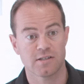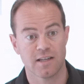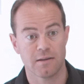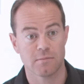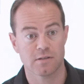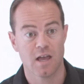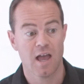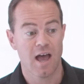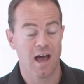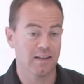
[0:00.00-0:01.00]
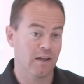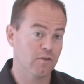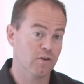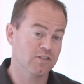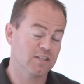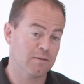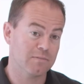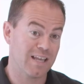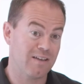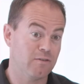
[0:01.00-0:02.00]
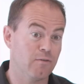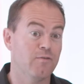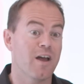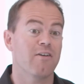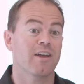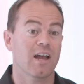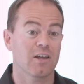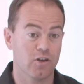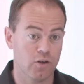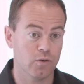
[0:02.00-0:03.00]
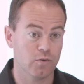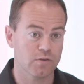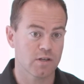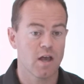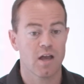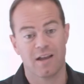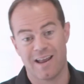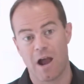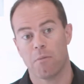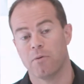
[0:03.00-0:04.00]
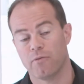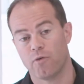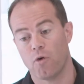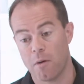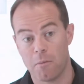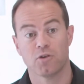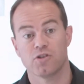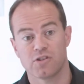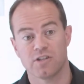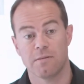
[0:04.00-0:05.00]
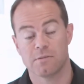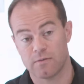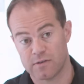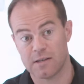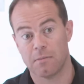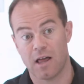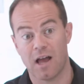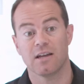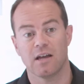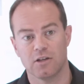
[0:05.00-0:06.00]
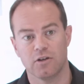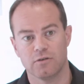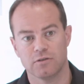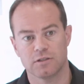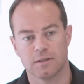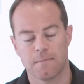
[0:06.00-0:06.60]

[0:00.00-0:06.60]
teams, and diverse teams, even of varying IQs, can outperform homogenous teams of similar high IQs.